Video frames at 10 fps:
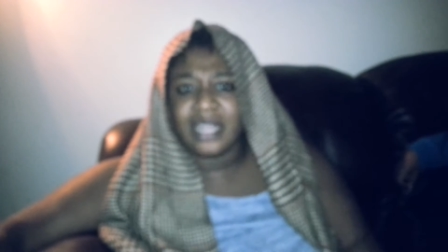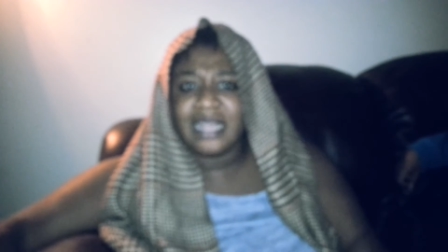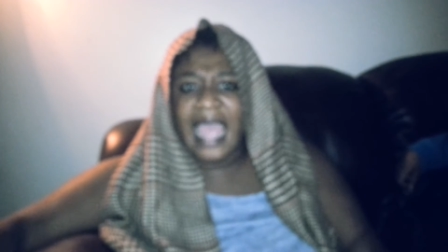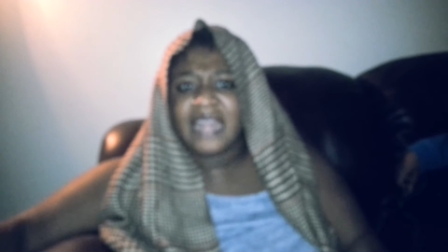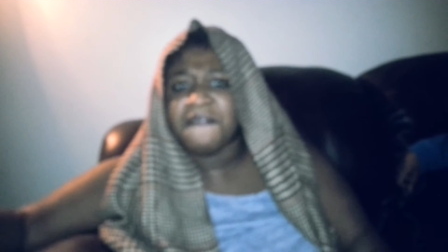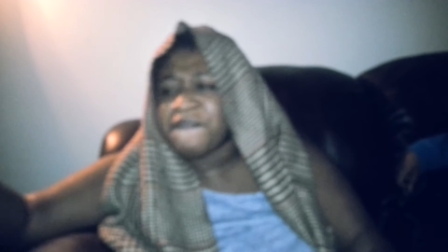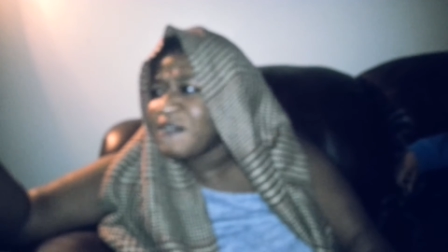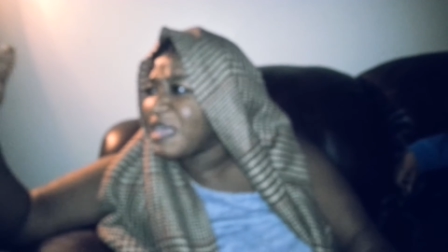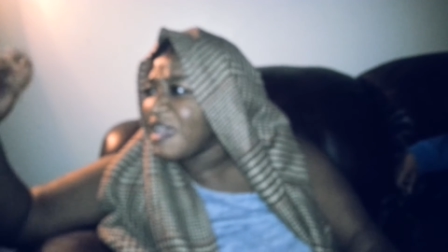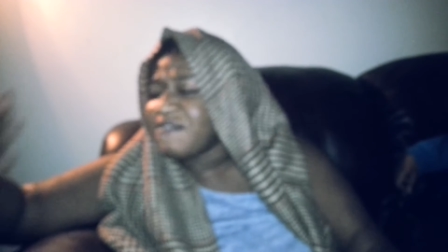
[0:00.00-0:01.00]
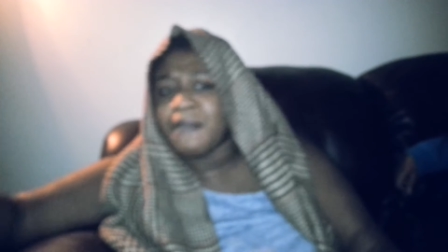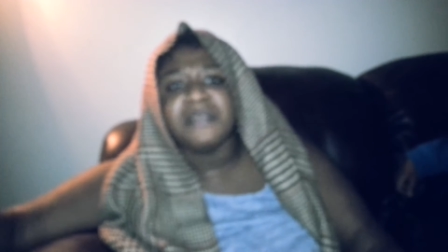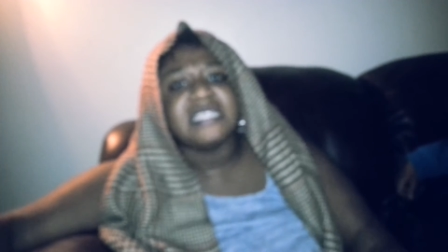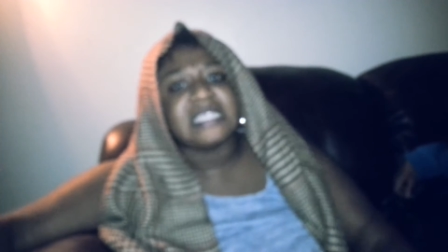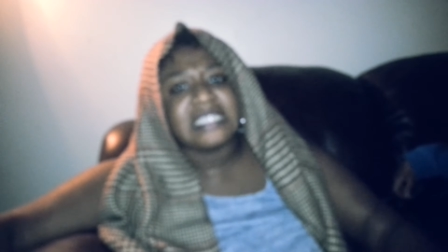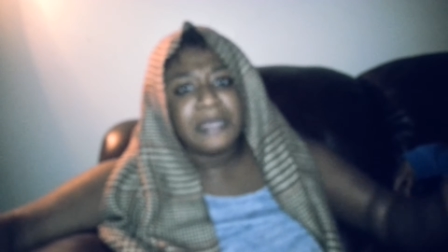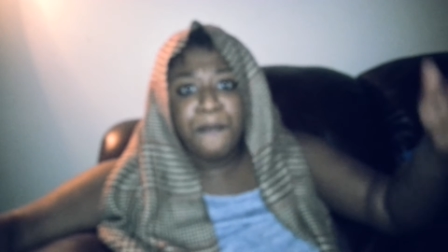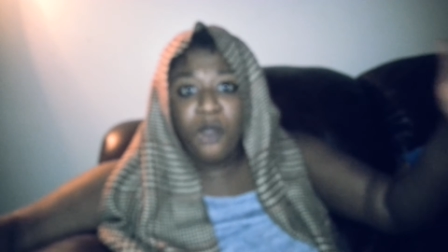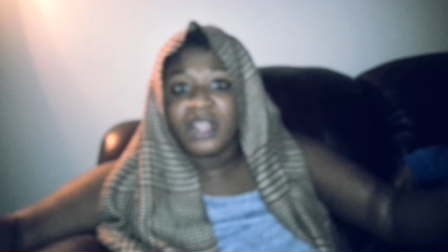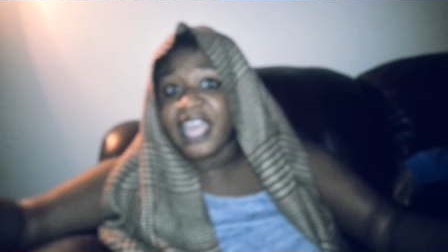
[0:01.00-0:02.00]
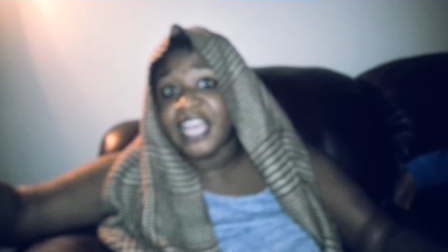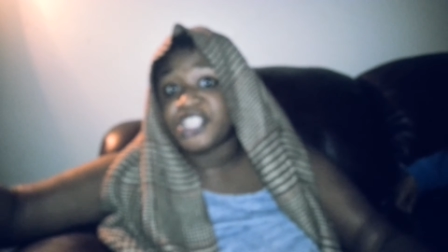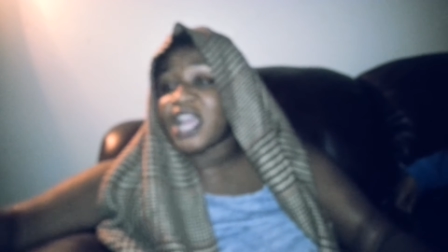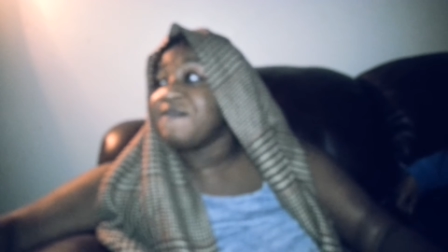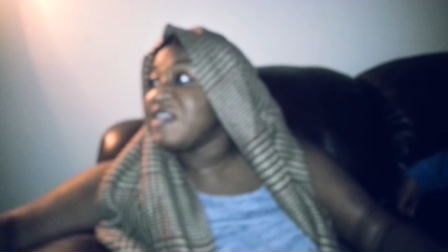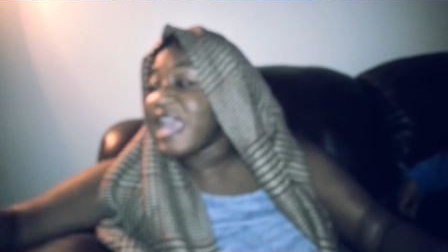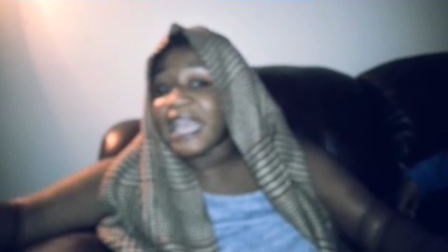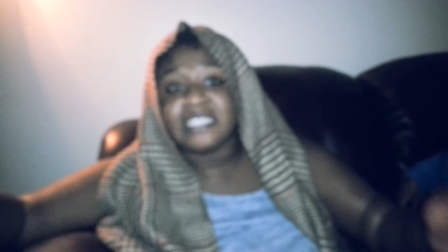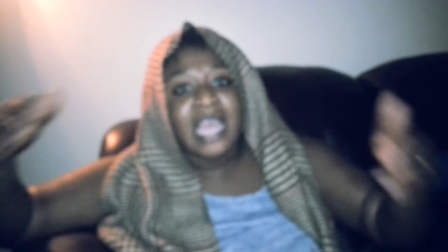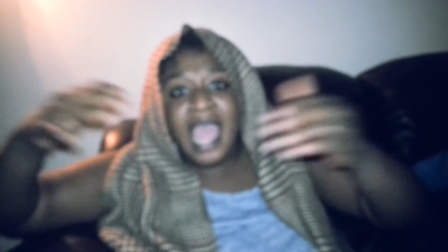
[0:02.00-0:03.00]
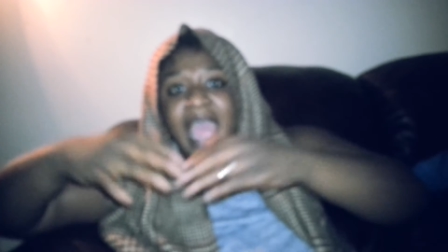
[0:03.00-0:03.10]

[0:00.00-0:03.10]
their land and give them diseases, Ebola, HIV, AIDS,